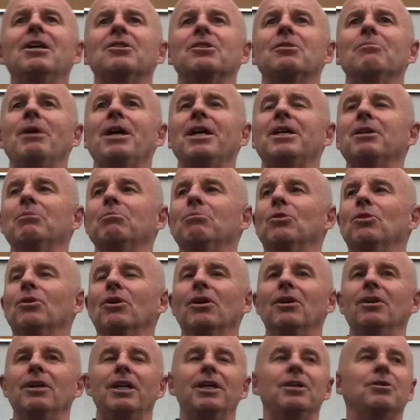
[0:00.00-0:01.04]
to make it
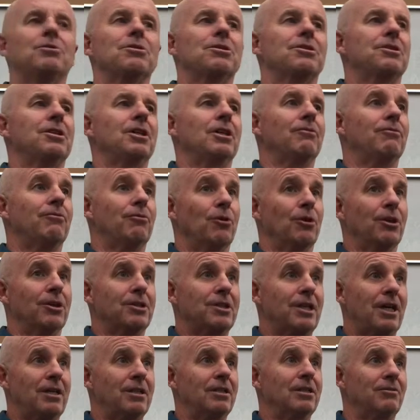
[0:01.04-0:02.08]
more interesting for
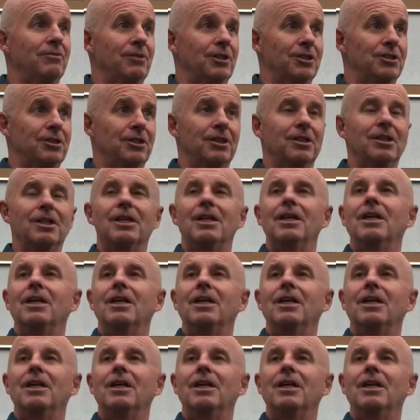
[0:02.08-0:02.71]
television.